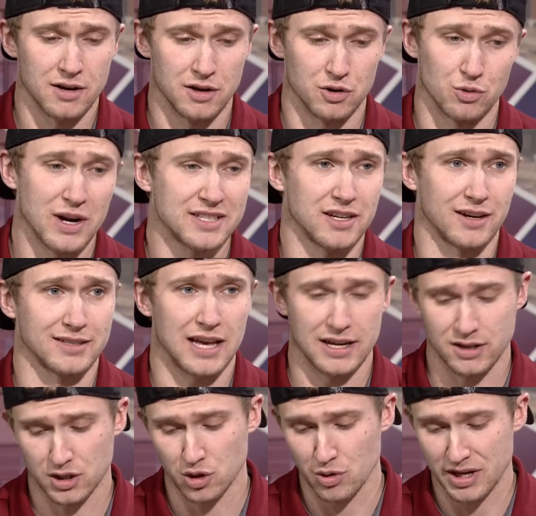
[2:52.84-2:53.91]
the Red Sox had
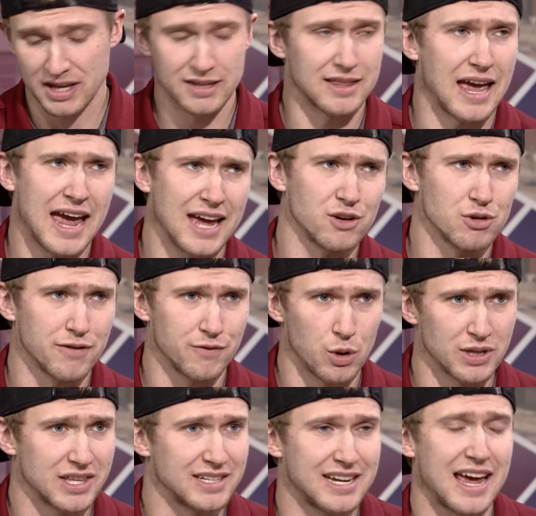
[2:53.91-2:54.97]
to do it. They had to avoid
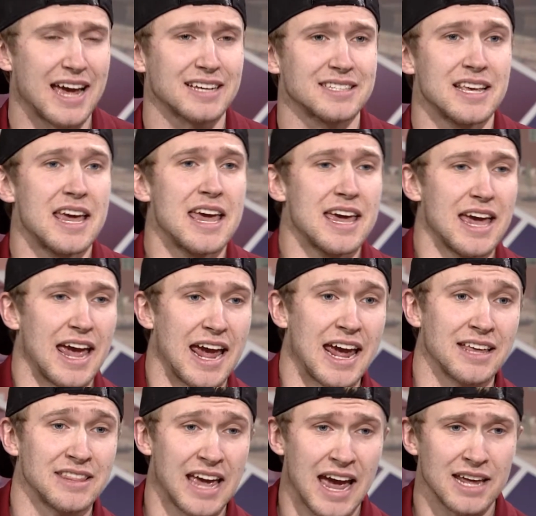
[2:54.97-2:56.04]
the tax,
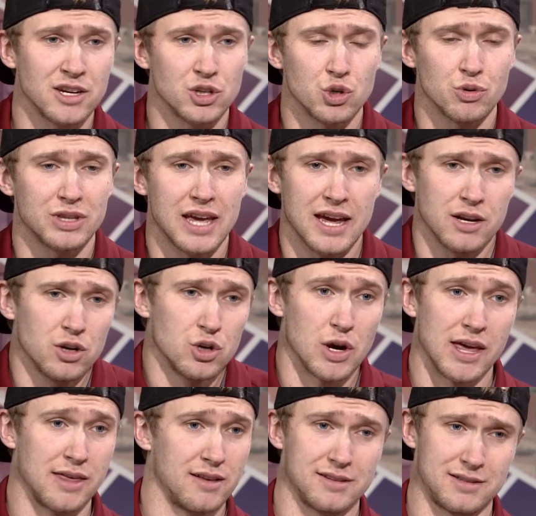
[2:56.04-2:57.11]
and they had to do what they had to do.
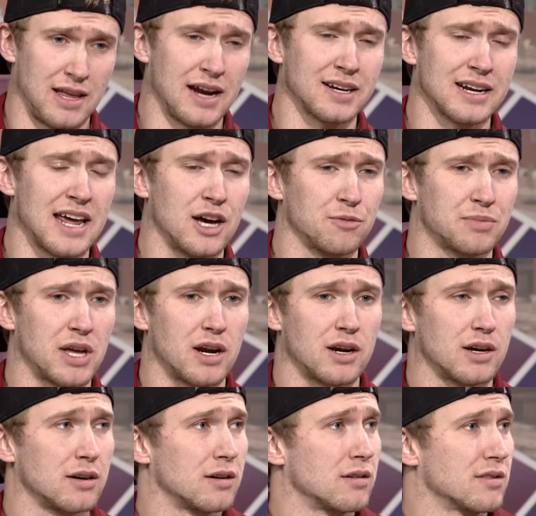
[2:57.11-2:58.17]
And it's not going to help
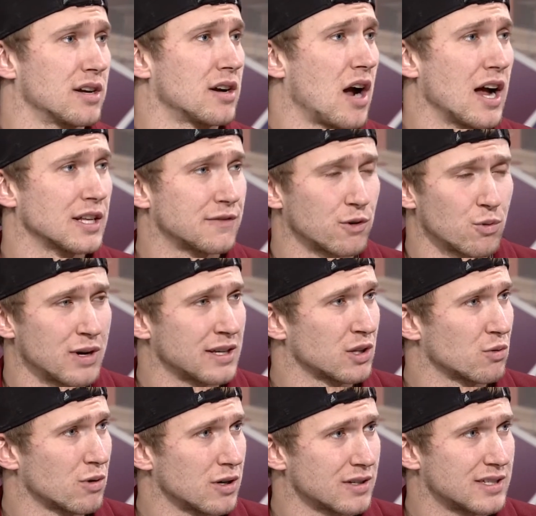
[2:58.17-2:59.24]
their odds for winning the
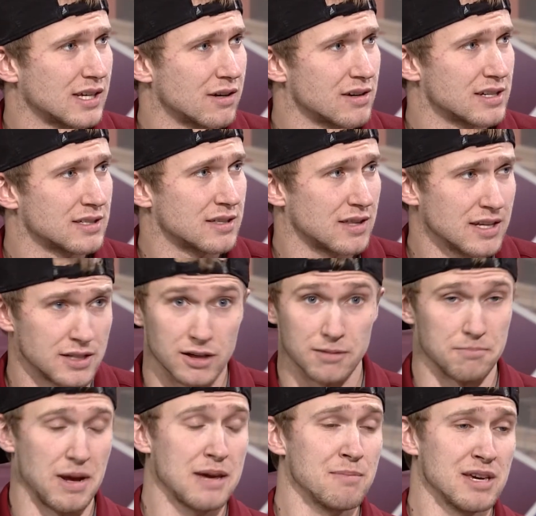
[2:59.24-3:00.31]
World Series this year.
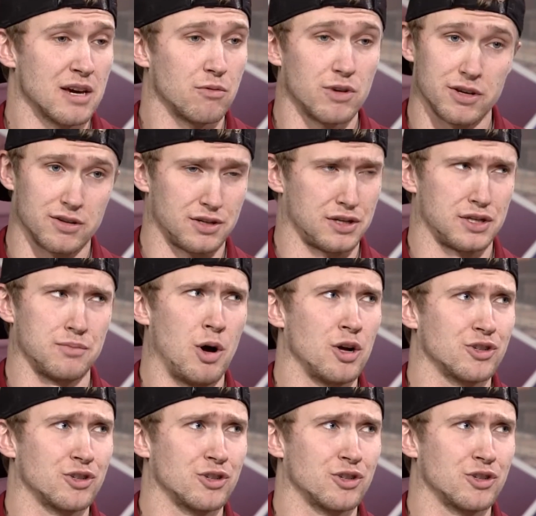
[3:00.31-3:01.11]
Maybe it will. There's a small